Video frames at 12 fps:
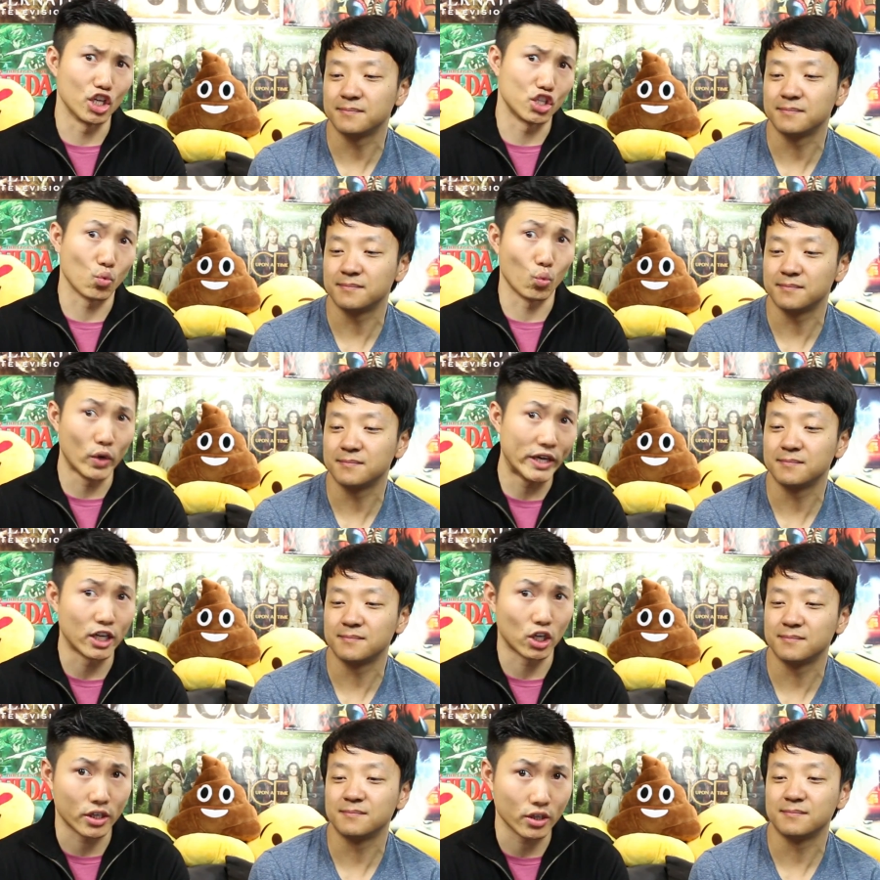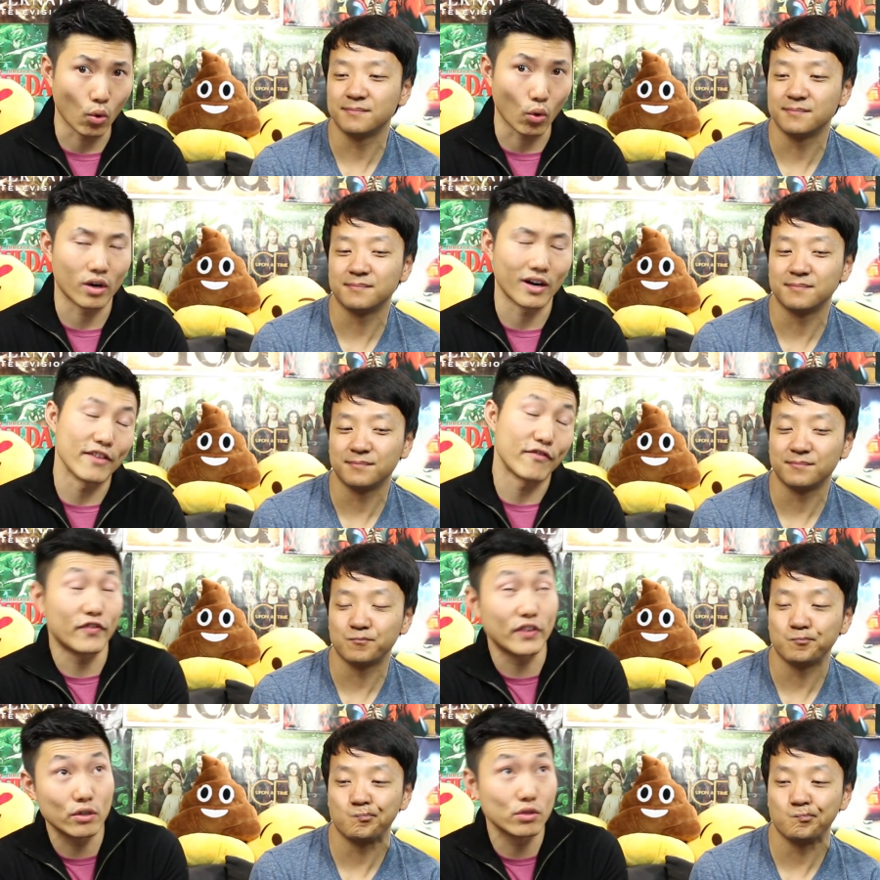Speaker 1: it's weird or it
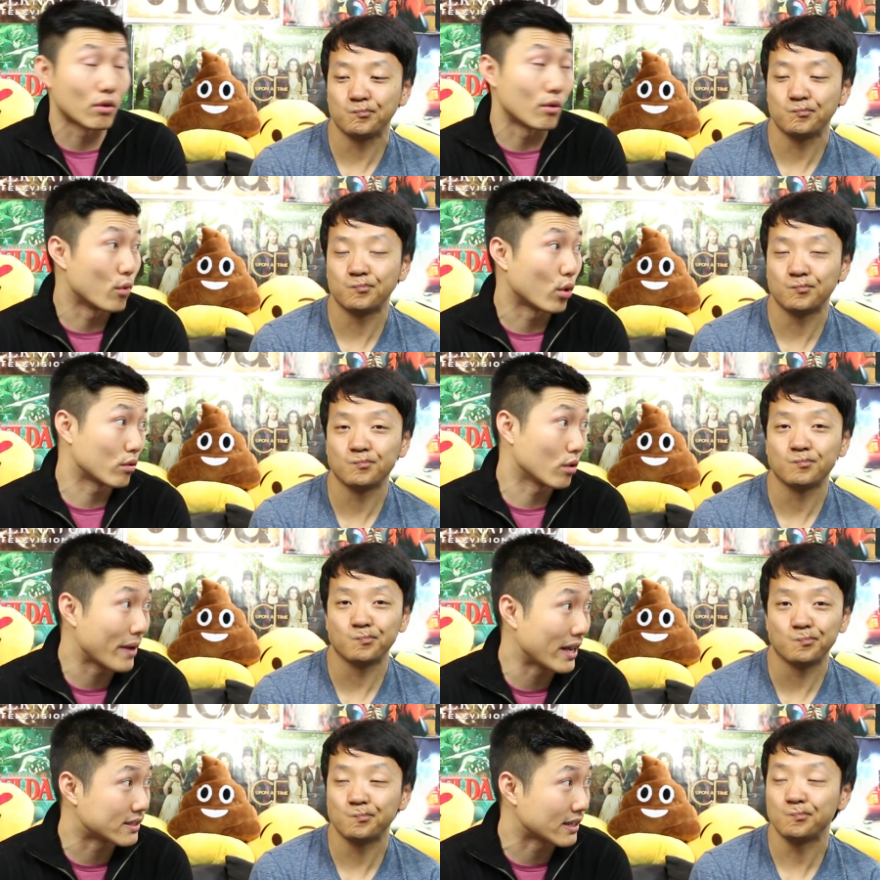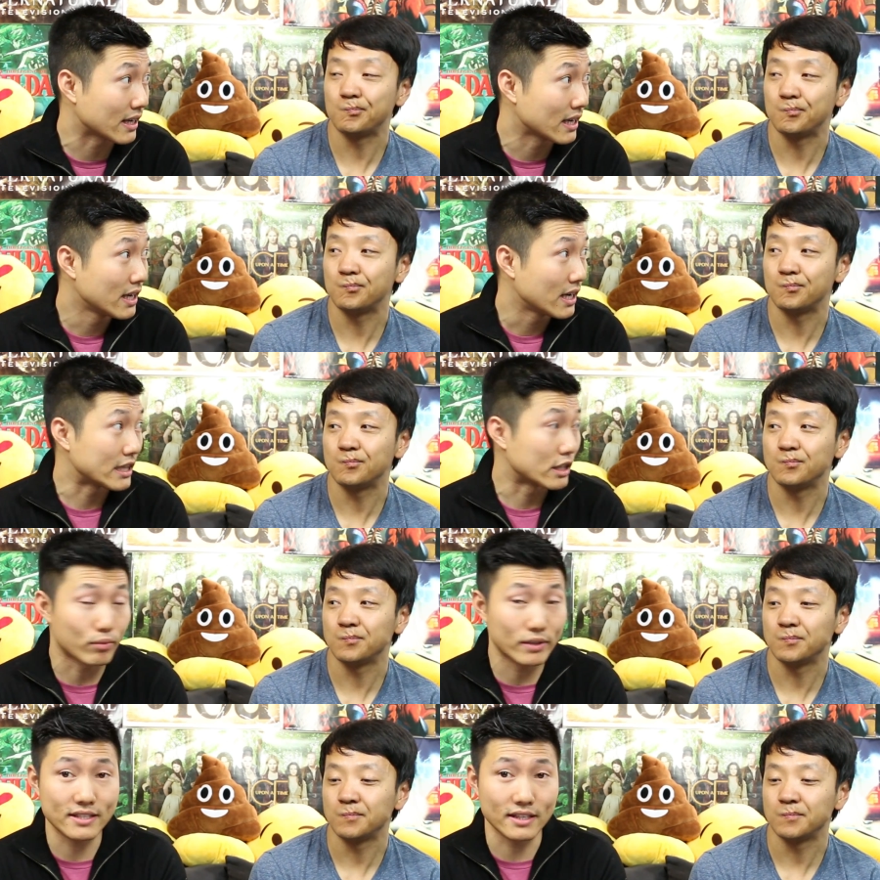feels more romantic. And the
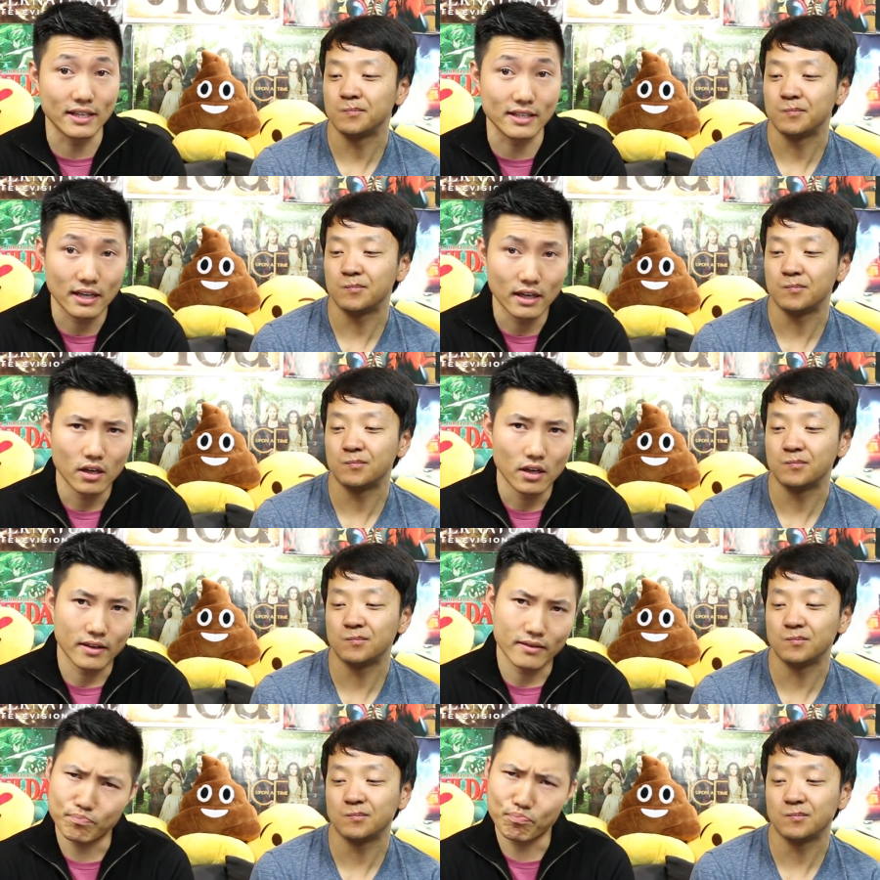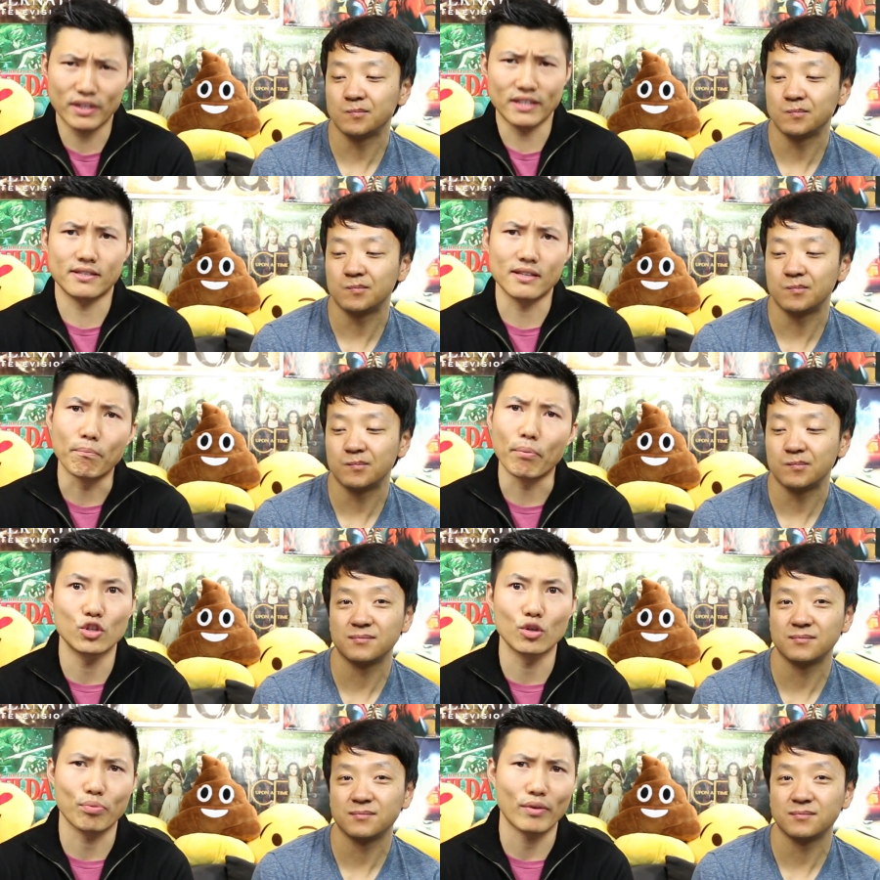reason is pretty simple.
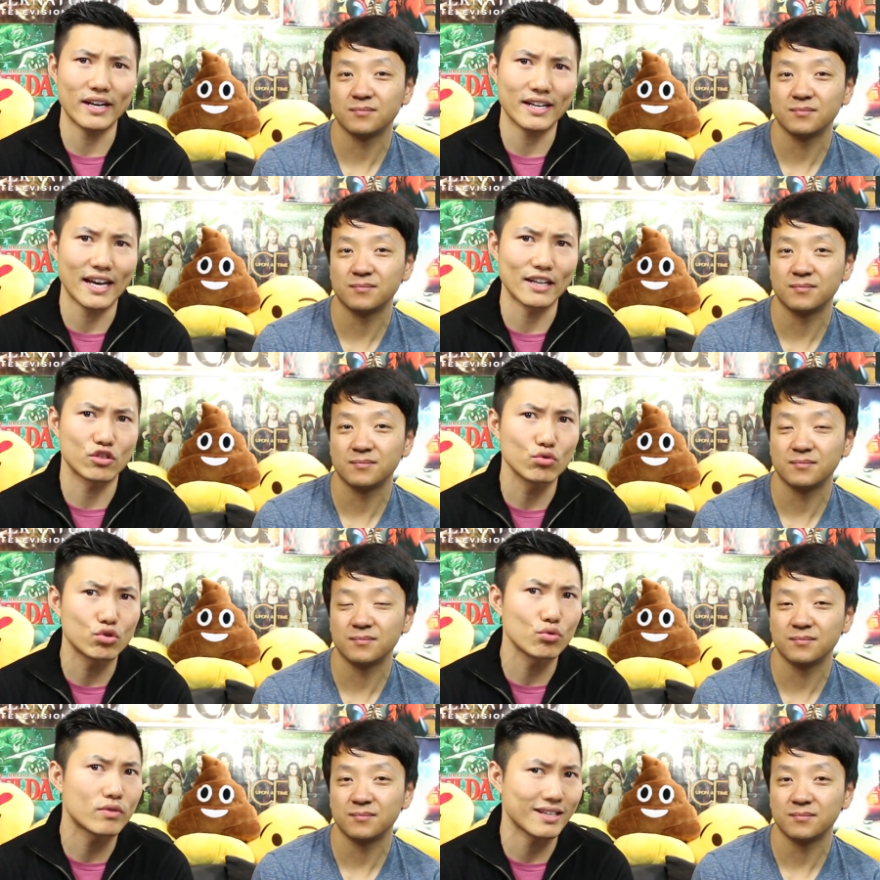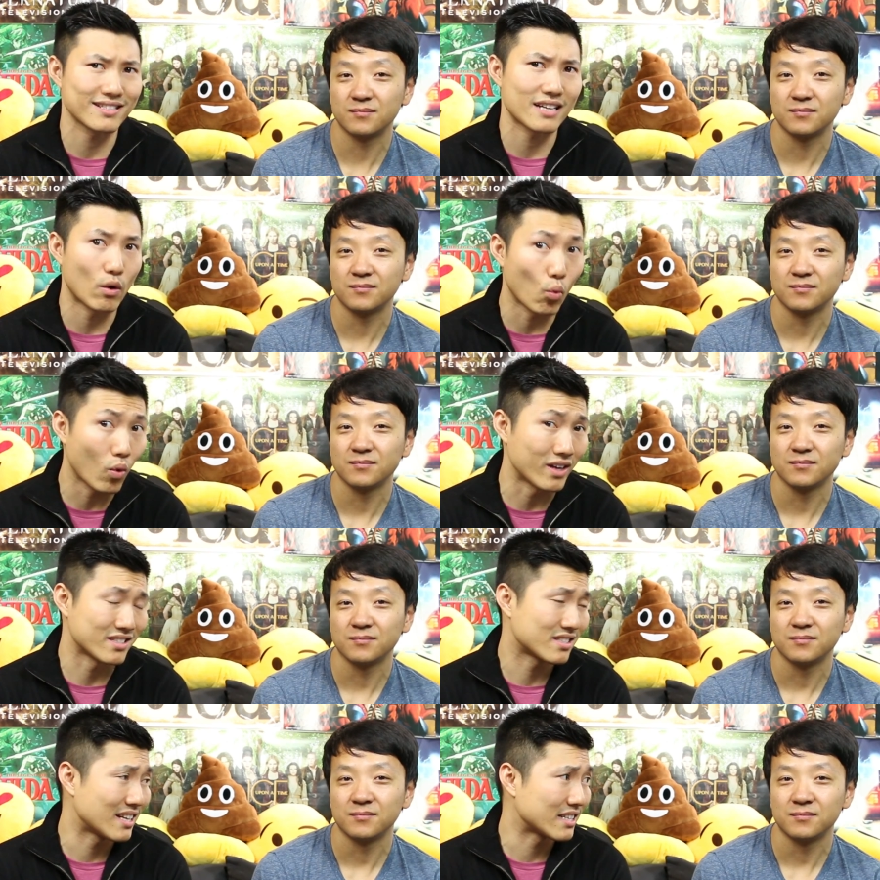Your brain can't do two things at
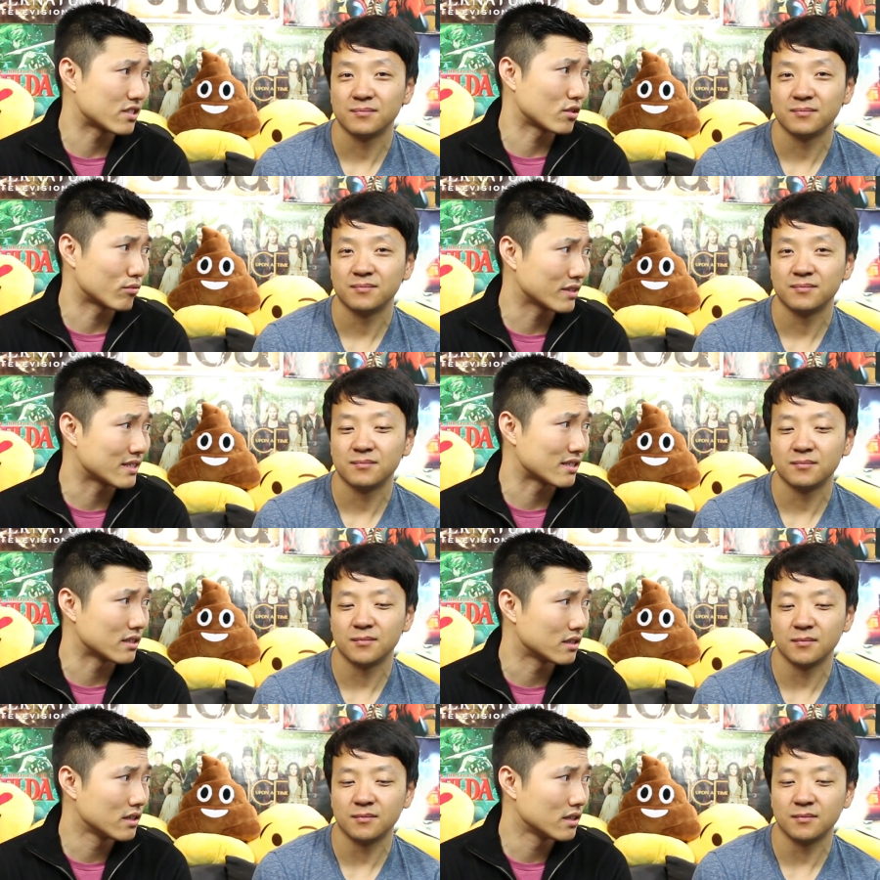once. That's the reason.